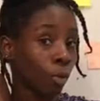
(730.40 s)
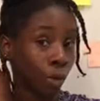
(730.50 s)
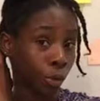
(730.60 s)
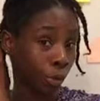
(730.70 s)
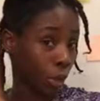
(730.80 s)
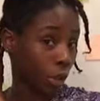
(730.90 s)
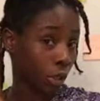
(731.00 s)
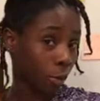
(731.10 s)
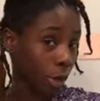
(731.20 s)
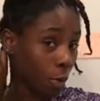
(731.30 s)
But you get
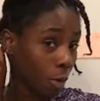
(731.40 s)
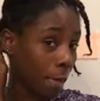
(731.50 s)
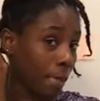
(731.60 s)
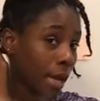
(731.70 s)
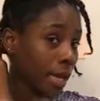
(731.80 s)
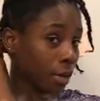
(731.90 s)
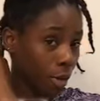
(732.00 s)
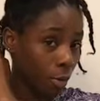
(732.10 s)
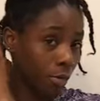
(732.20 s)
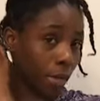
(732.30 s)
away, you are buying
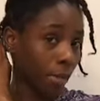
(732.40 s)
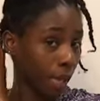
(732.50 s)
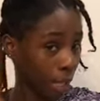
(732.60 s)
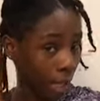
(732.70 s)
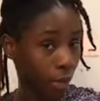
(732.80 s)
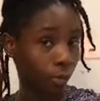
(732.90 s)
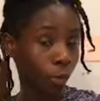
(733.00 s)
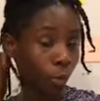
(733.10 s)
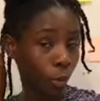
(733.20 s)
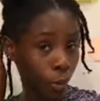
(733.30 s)
new, be my
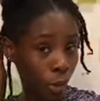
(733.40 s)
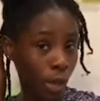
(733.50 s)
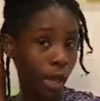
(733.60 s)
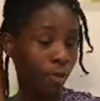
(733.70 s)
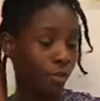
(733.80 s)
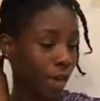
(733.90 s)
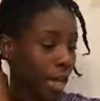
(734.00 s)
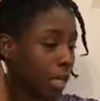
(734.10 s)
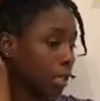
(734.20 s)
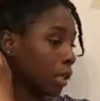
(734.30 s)
careful, food, you can't
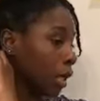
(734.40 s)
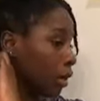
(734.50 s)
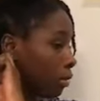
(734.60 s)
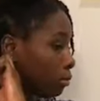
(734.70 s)
buy dinner.